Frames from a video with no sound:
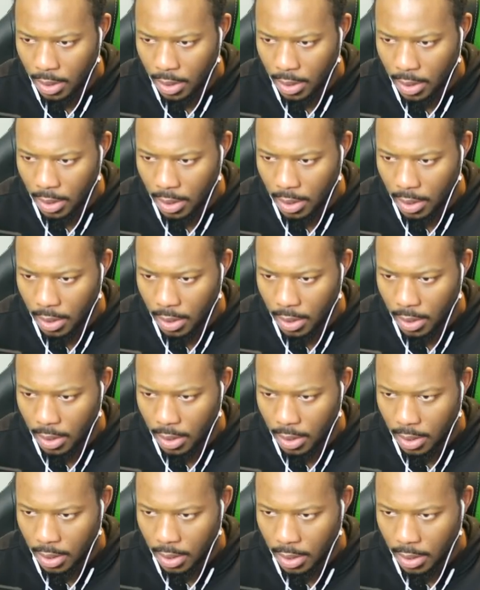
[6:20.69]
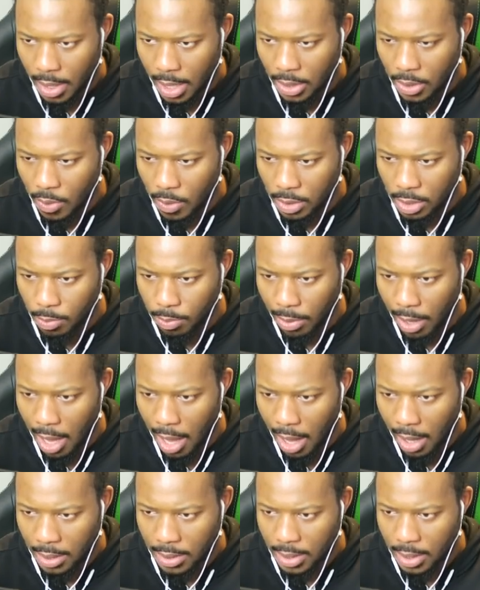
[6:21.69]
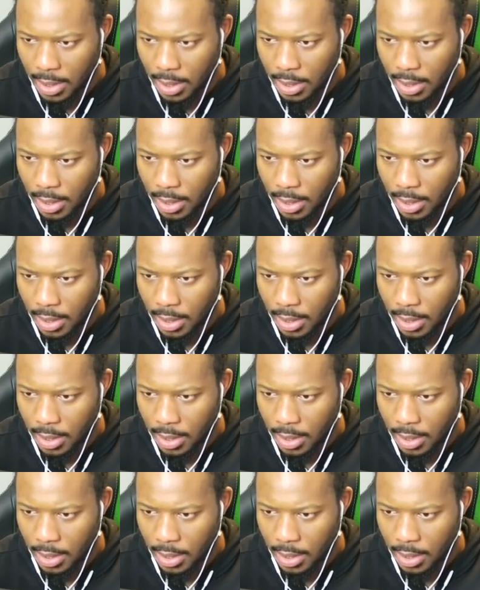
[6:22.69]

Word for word: All right. That door is blocked.